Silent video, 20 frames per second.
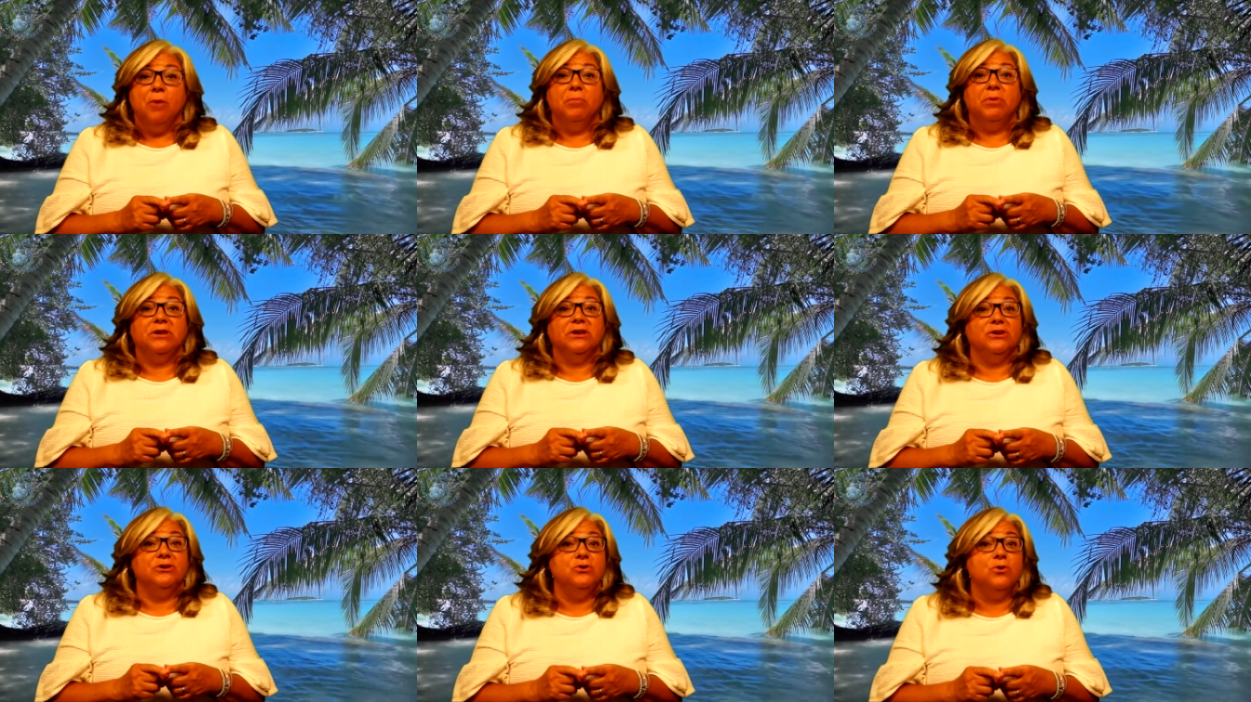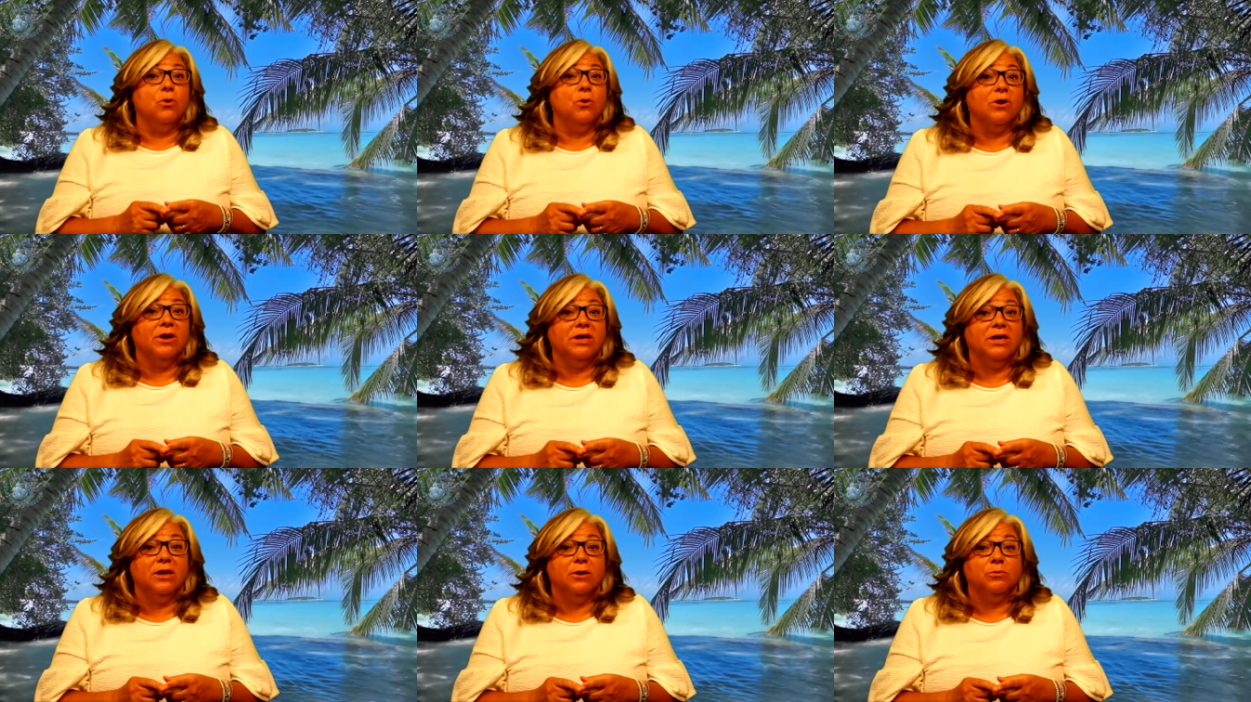but
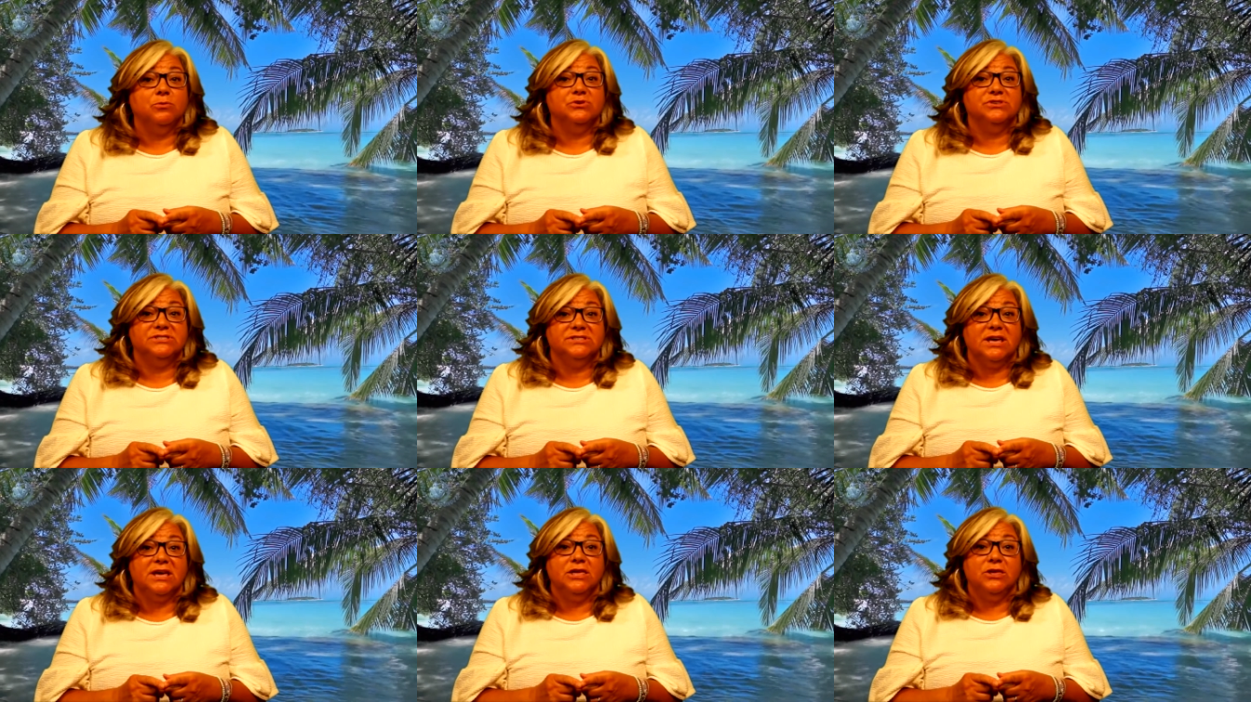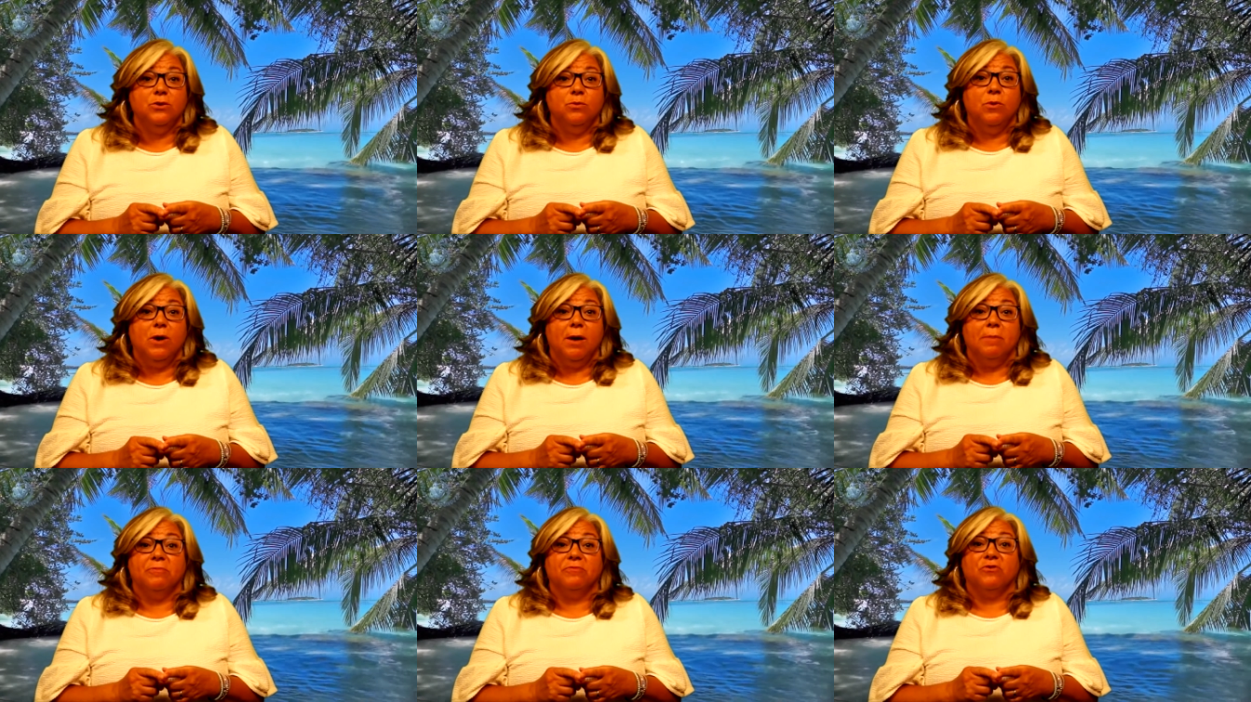ignoring it will set
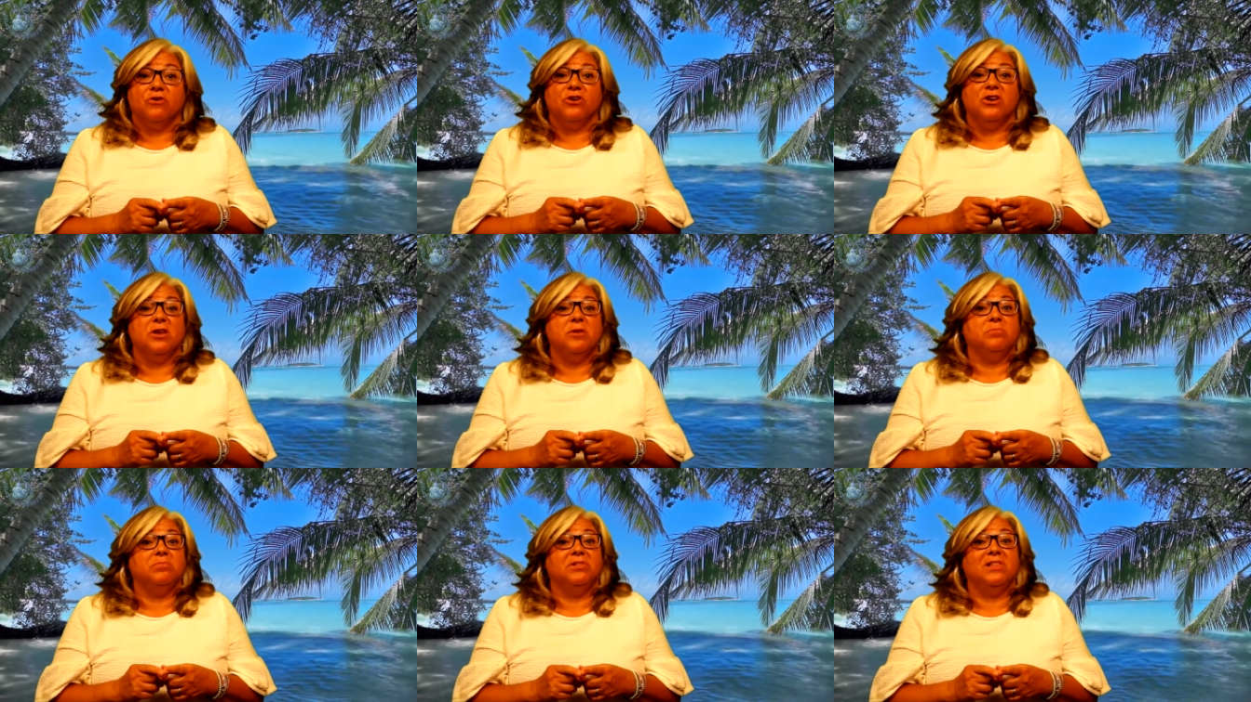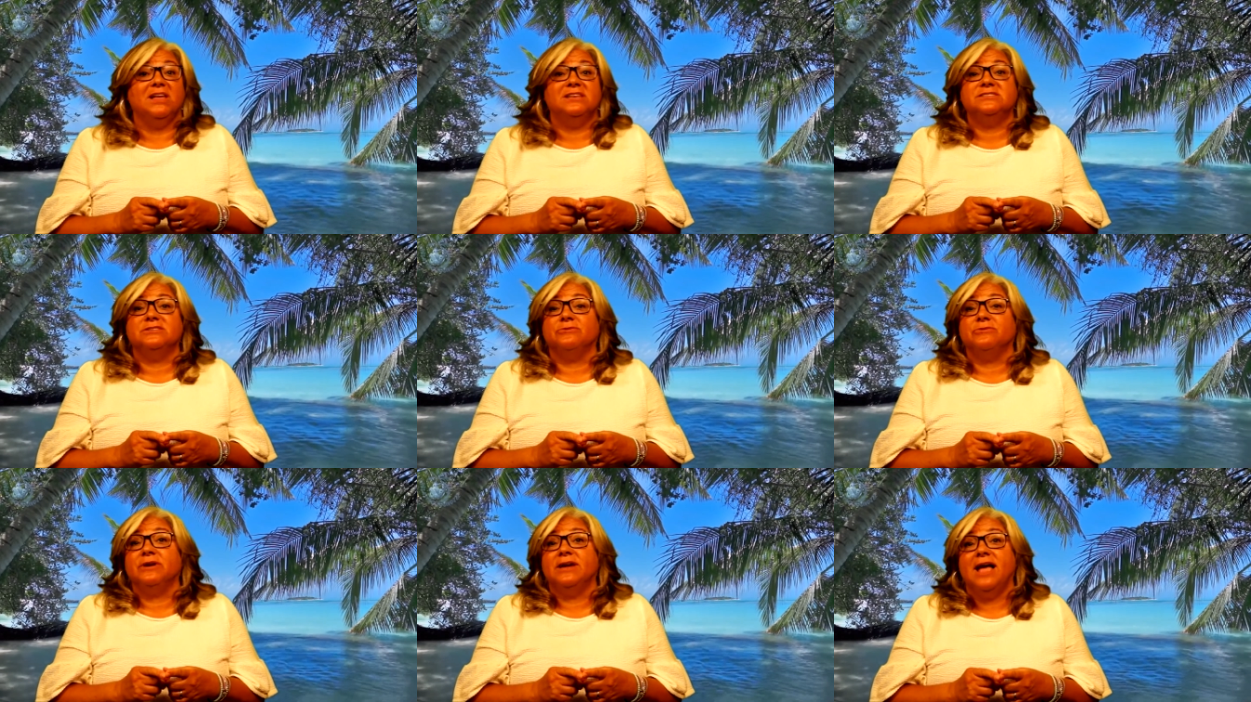you up for an
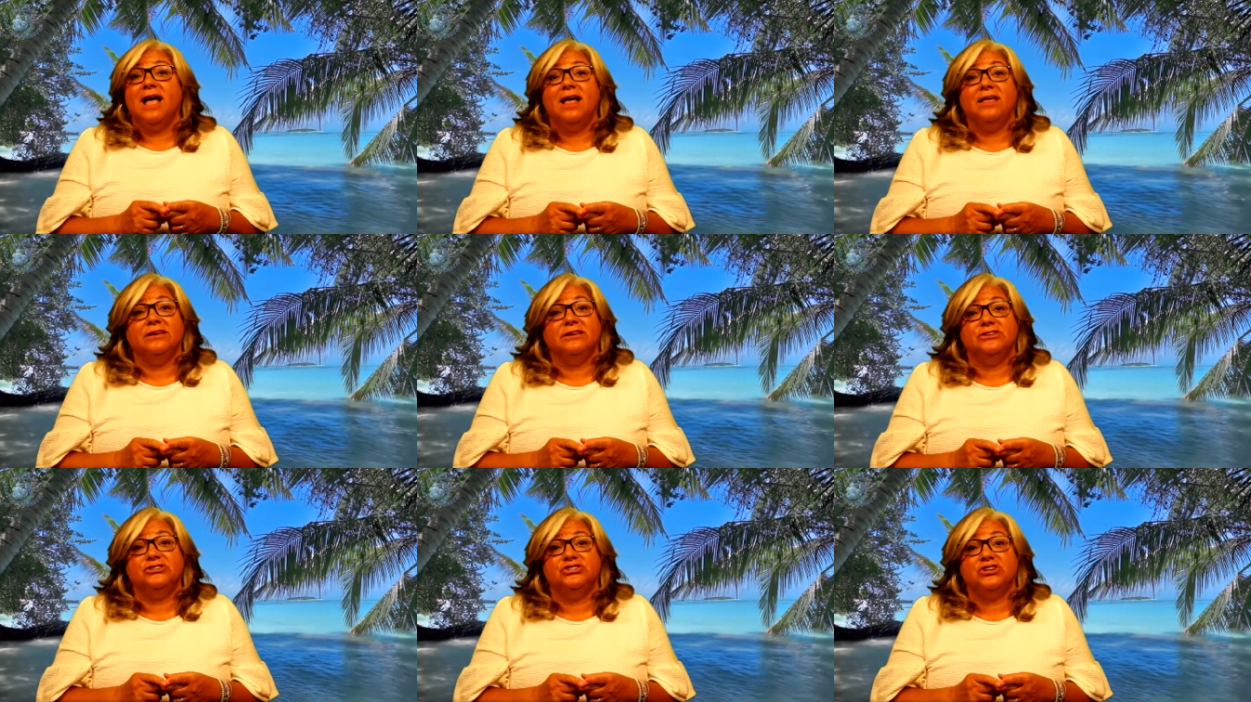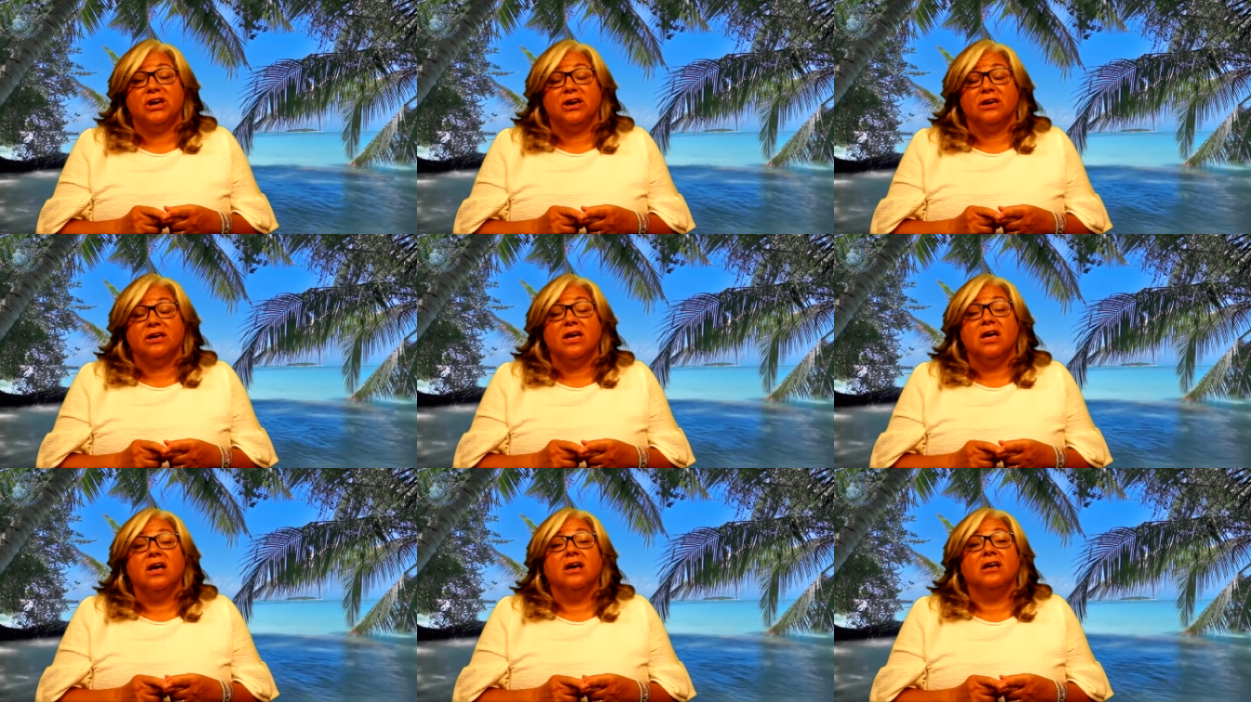unpleasant reality
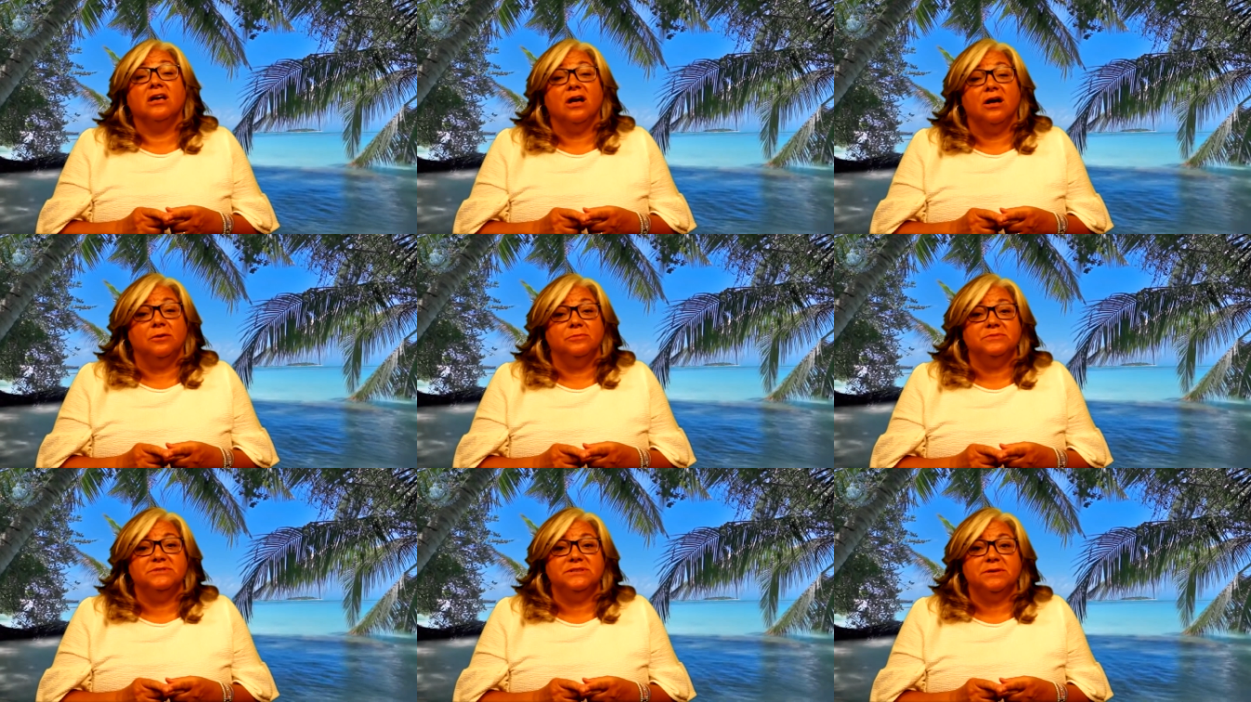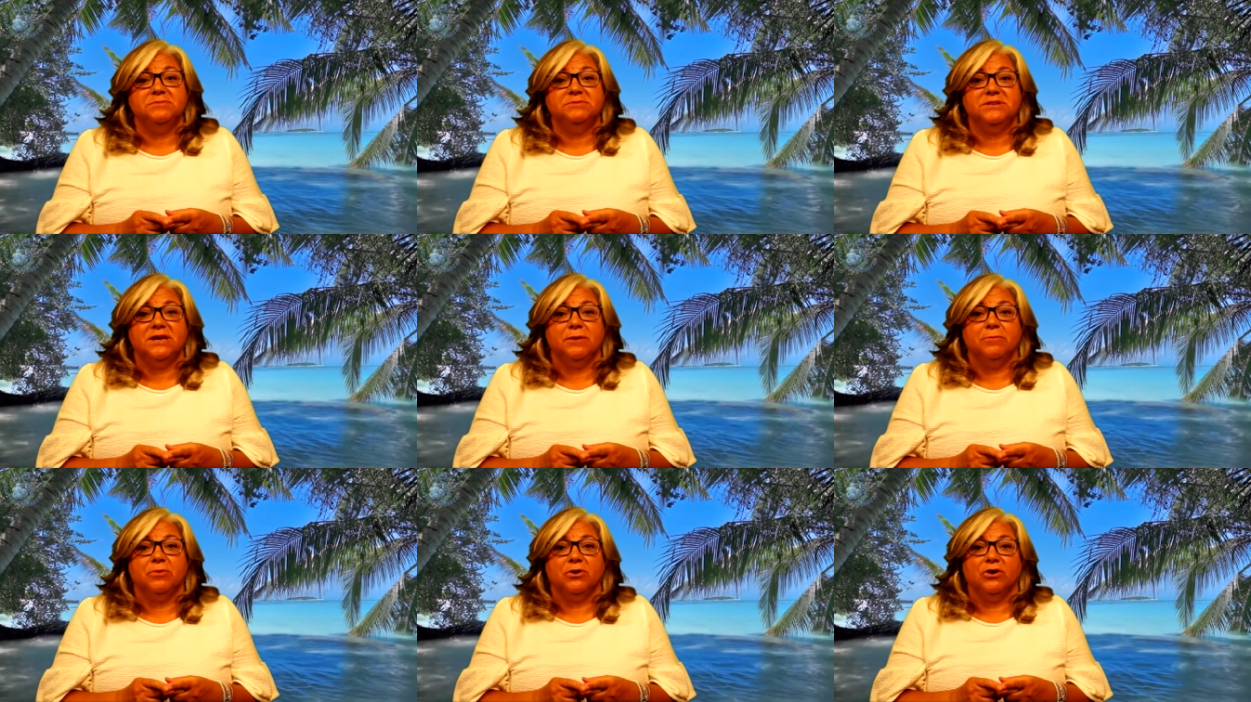check come
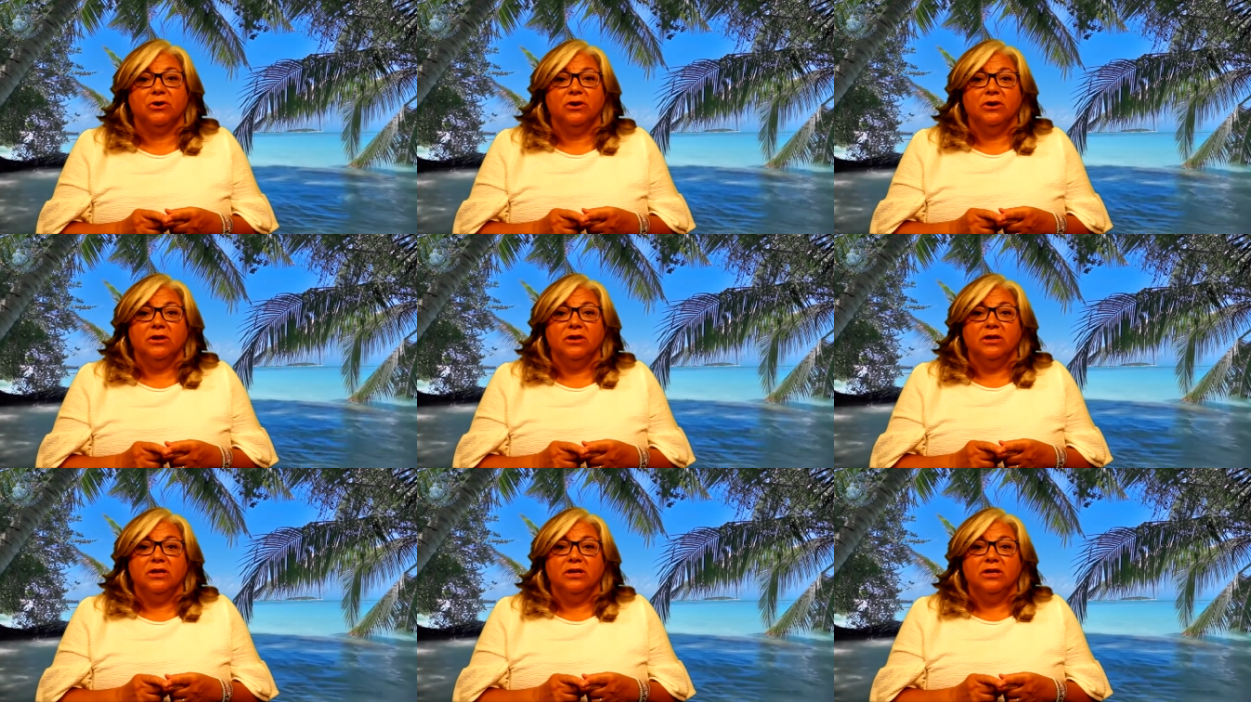September.